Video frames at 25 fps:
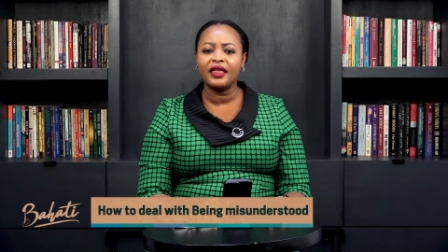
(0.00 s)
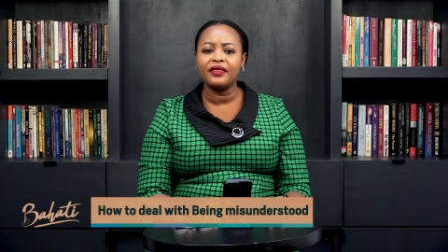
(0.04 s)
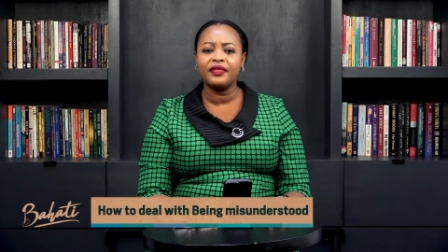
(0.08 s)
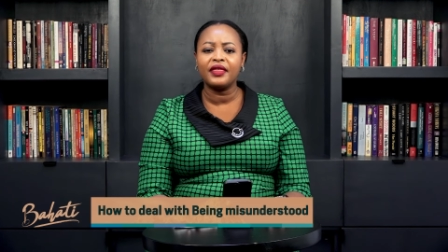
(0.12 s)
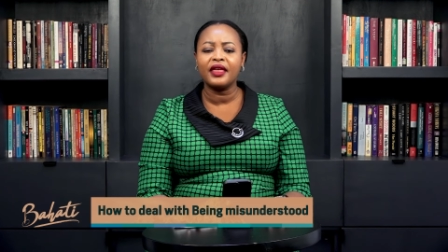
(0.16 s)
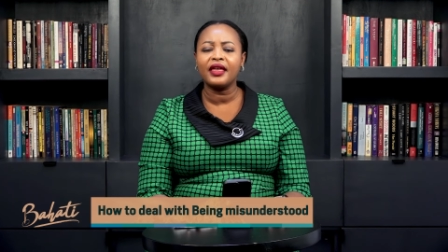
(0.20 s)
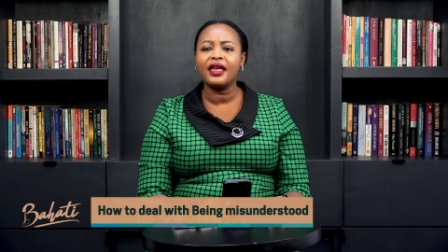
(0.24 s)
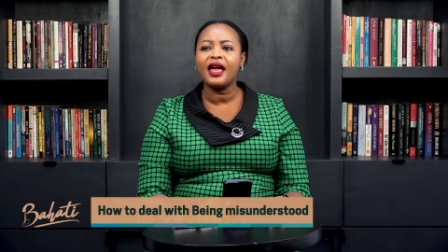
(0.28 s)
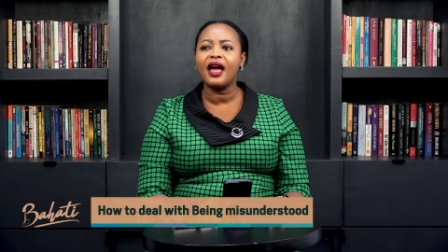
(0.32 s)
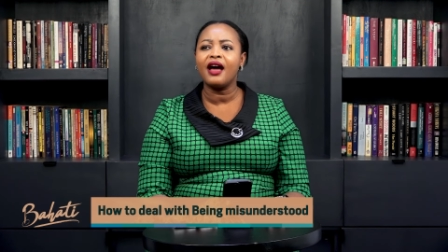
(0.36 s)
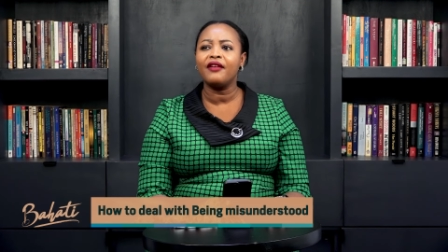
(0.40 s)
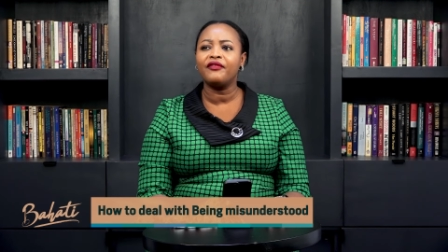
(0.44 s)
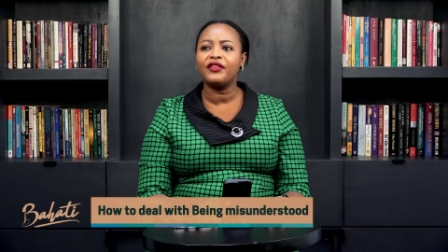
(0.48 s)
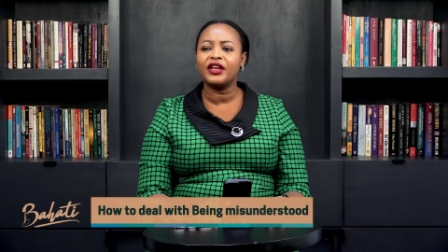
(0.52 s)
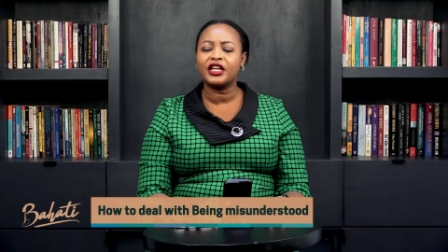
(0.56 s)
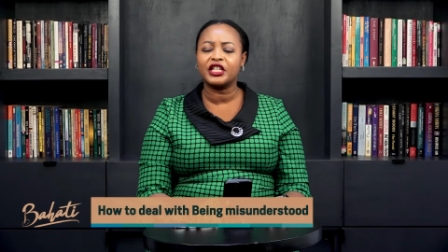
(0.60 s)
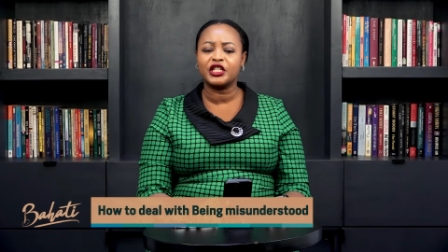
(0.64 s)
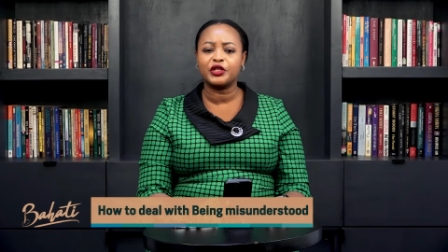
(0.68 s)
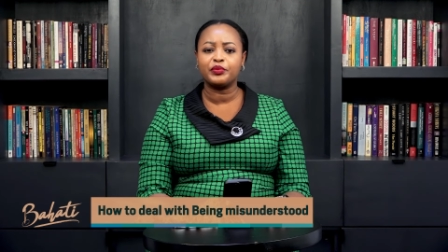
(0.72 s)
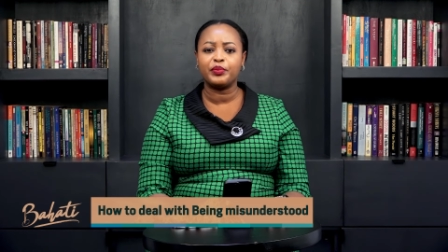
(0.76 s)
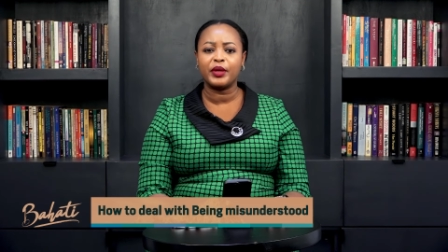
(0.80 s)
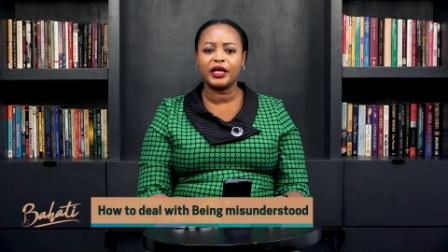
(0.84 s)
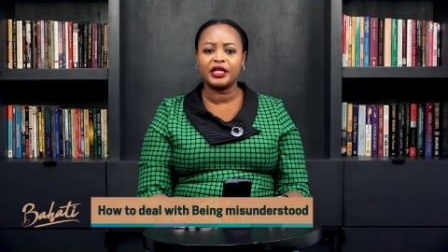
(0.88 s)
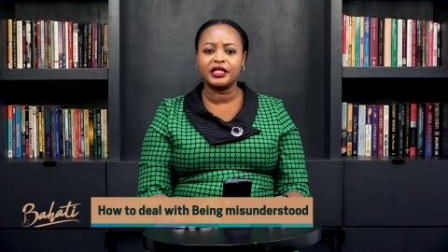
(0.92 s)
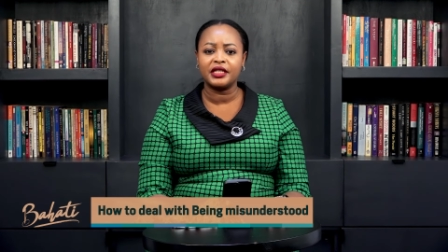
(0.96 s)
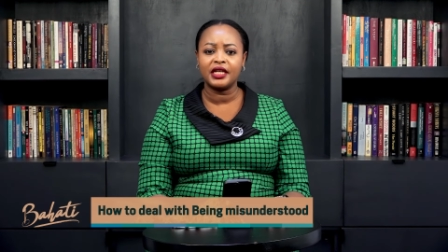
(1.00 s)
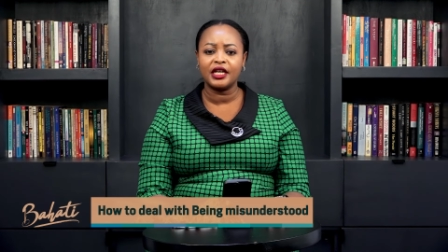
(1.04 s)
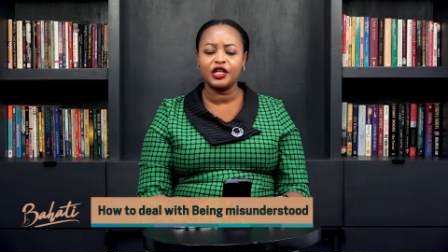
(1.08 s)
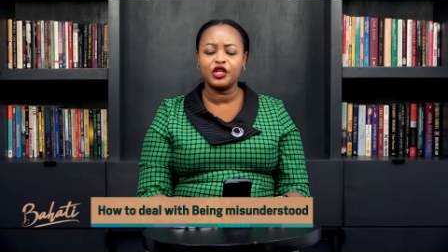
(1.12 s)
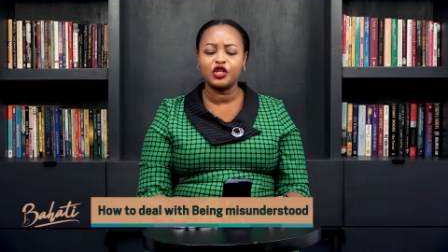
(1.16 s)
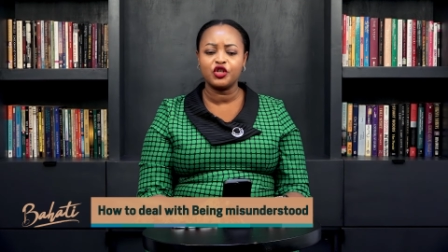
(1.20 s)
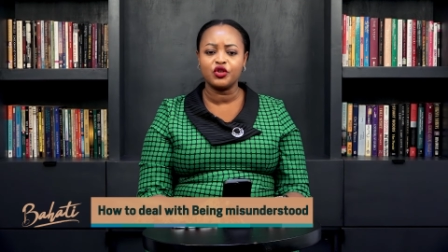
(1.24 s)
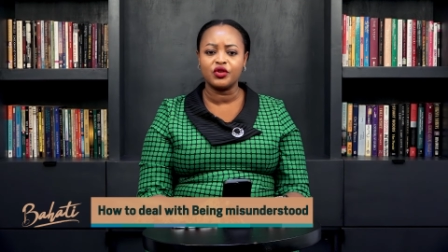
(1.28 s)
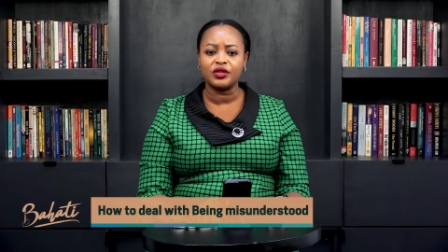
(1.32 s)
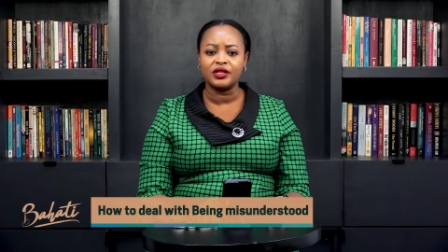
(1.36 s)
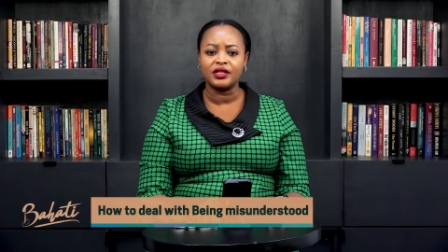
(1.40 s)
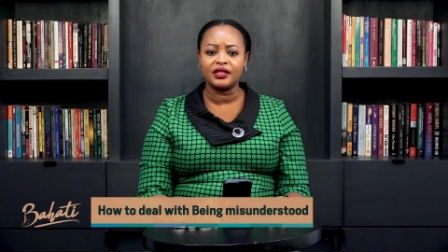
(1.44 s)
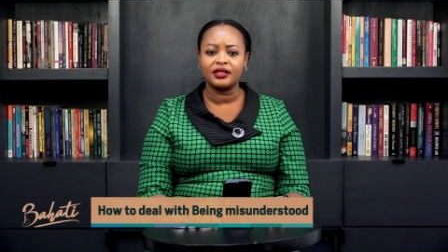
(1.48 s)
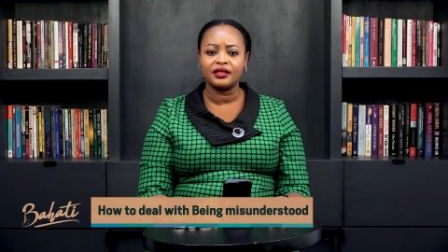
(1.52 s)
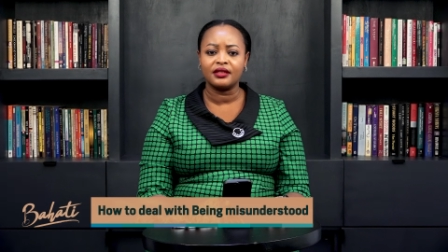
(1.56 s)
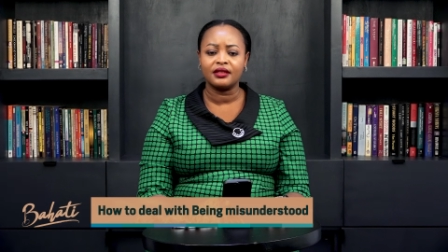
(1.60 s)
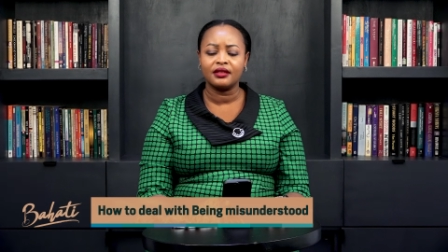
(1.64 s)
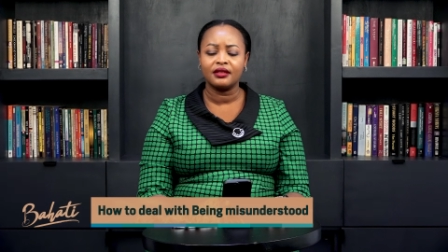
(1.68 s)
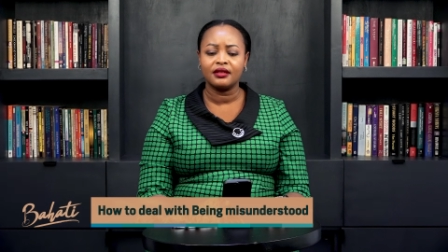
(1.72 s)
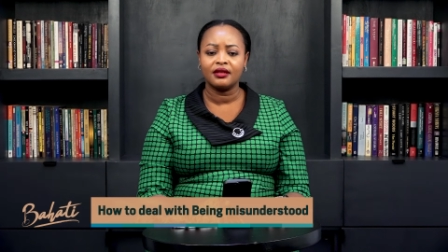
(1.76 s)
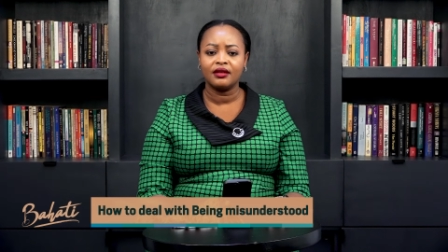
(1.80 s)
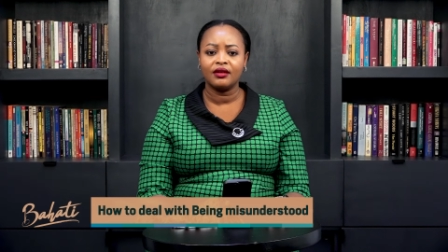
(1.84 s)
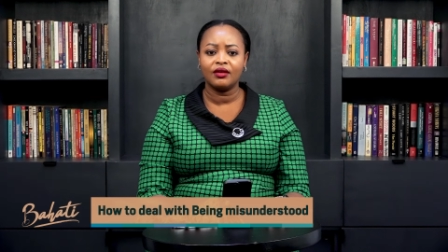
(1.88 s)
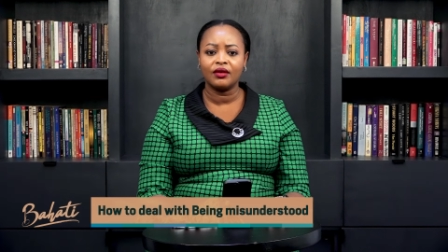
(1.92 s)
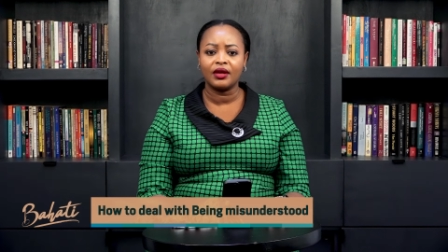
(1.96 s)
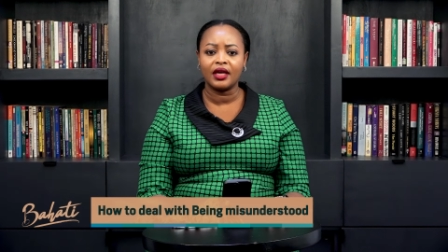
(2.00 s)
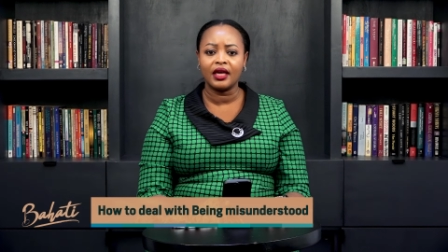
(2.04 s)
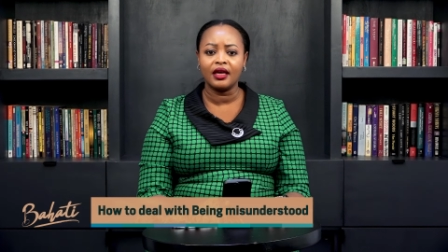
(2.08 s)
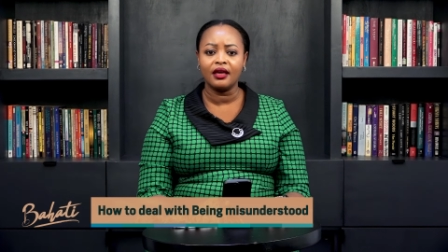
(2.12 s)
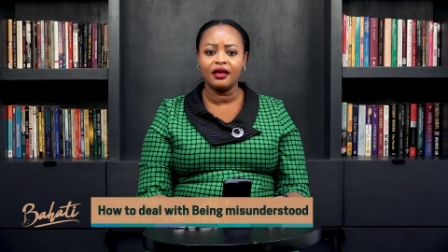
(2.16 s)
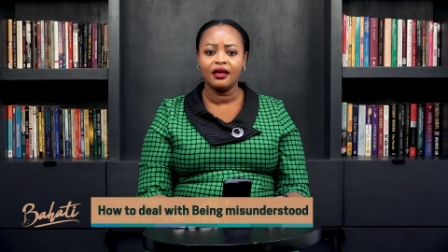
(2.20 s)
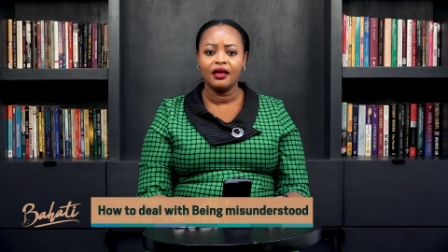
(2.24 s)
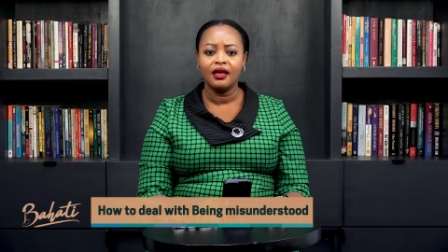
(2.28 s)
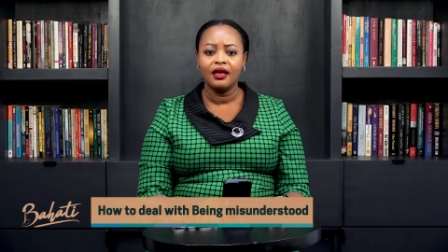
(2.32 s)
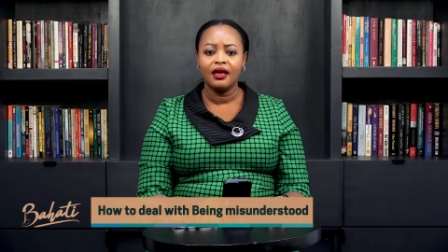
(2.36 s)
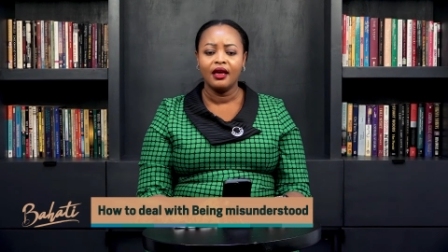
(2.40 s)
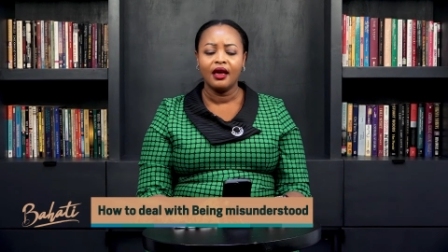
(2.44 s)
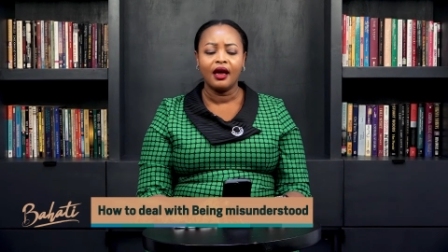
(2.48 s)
they have expectations. Okay?